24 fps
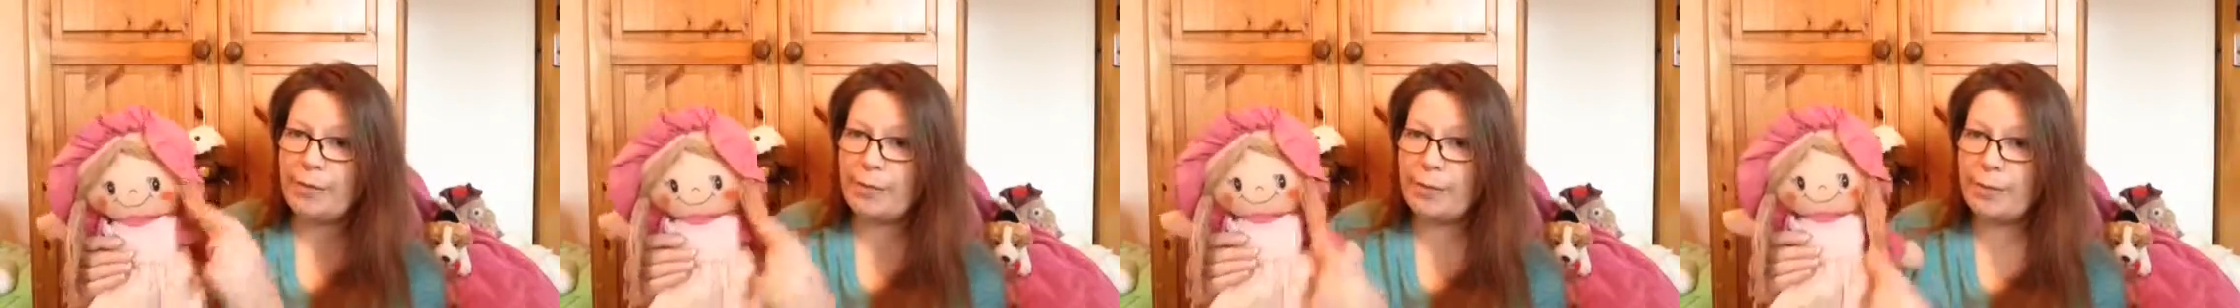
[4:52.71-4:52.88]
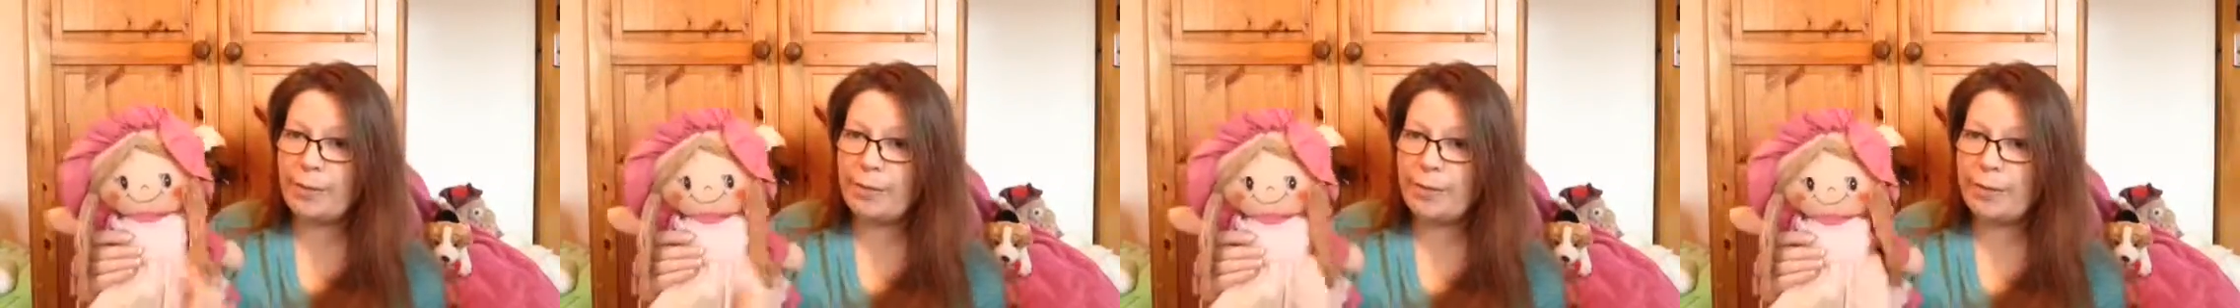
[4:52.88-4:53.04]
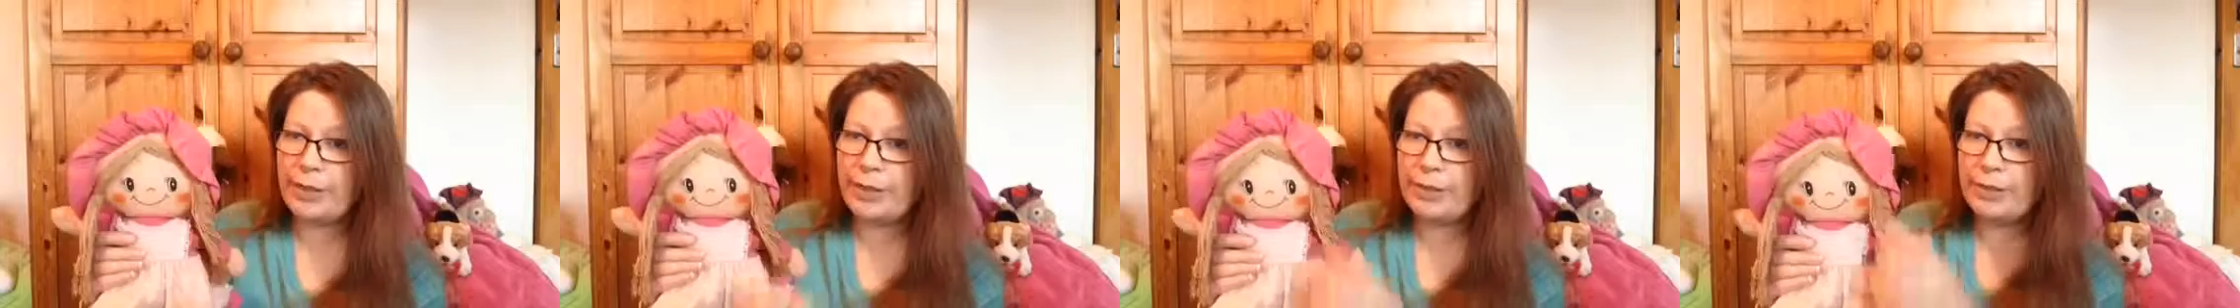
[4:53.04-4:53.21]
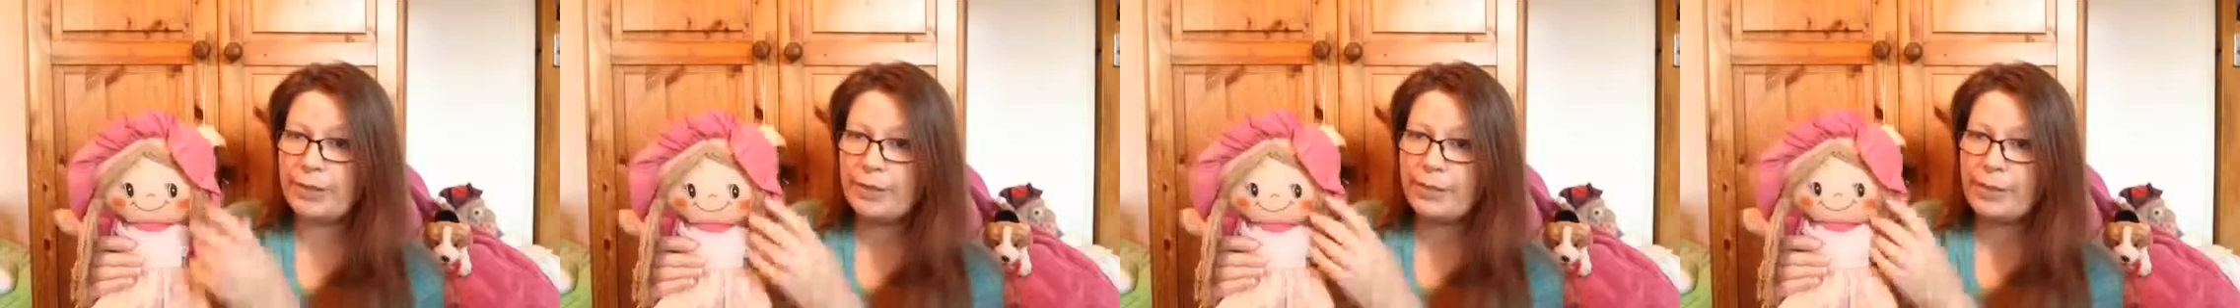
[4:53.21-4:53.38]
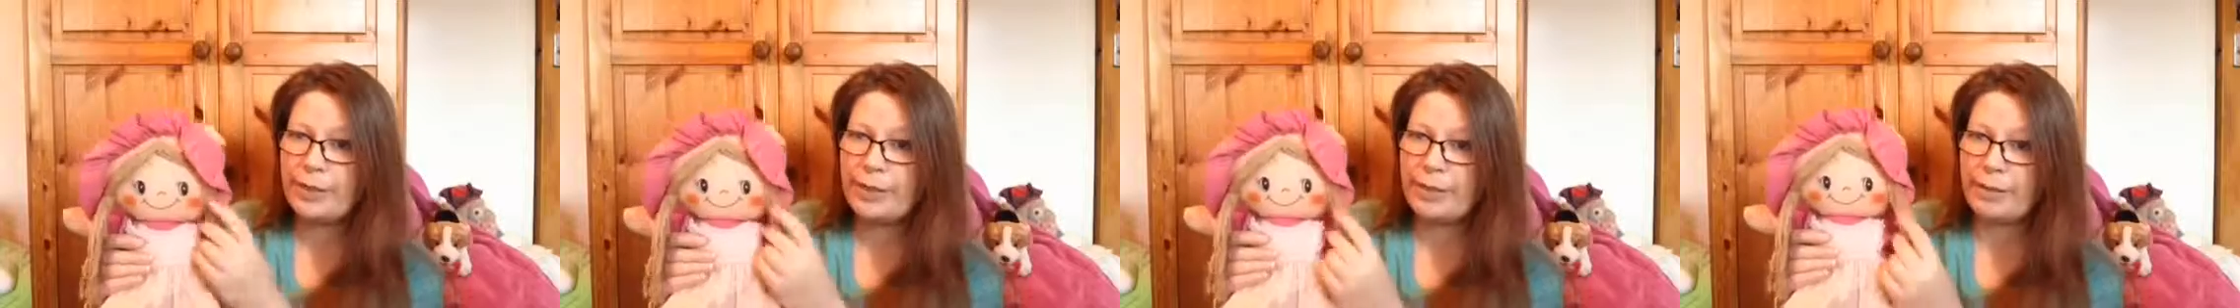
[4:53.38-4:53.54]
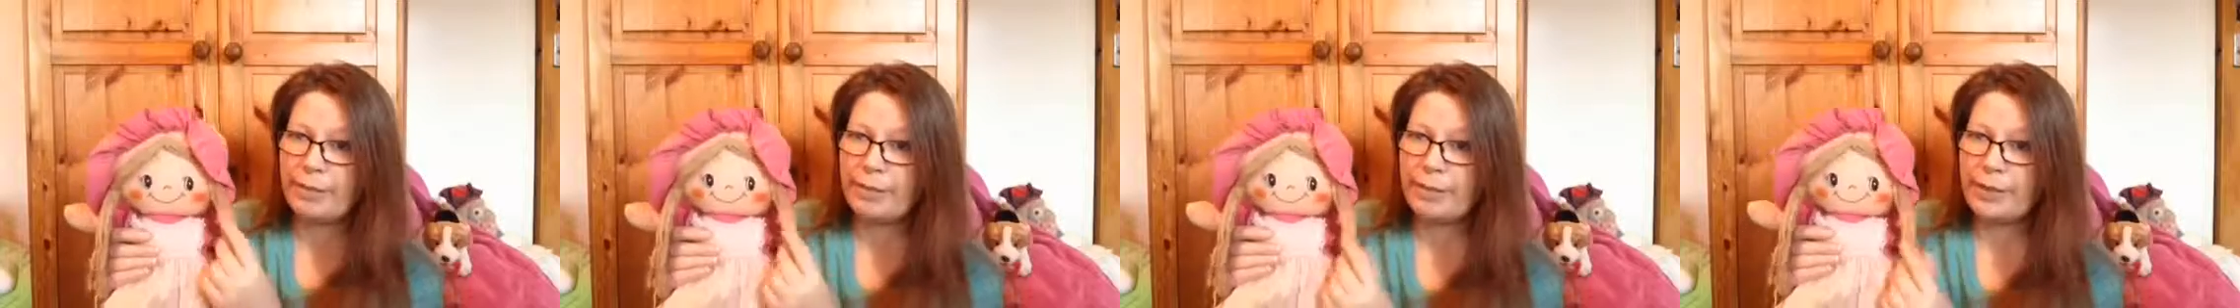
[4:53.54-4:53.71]
them when I was
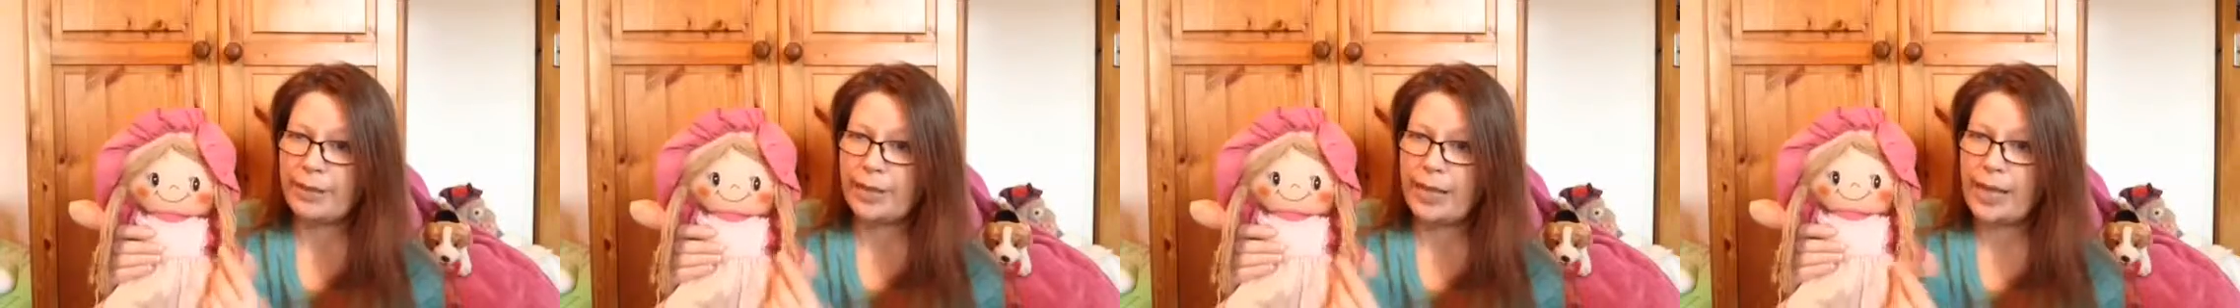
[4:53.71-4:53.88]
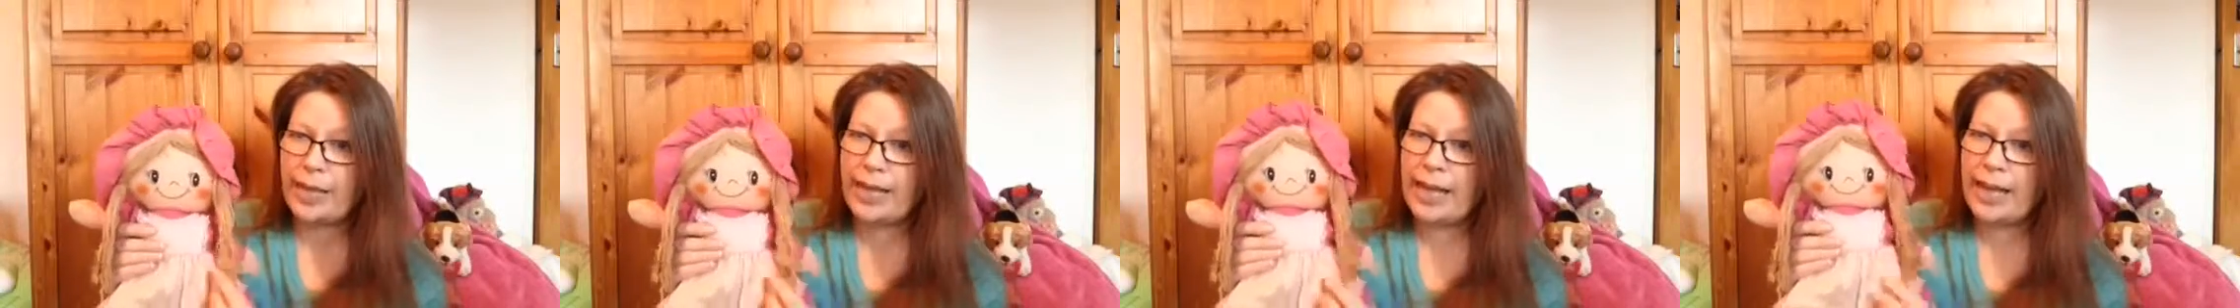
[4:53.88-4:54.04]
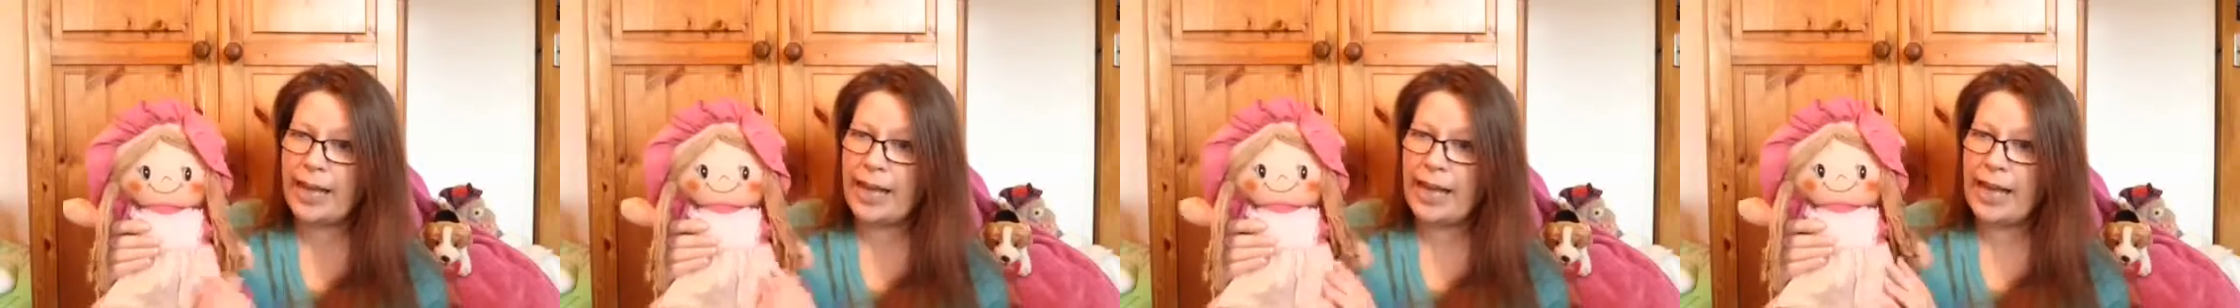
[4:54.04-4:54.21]
playing with her.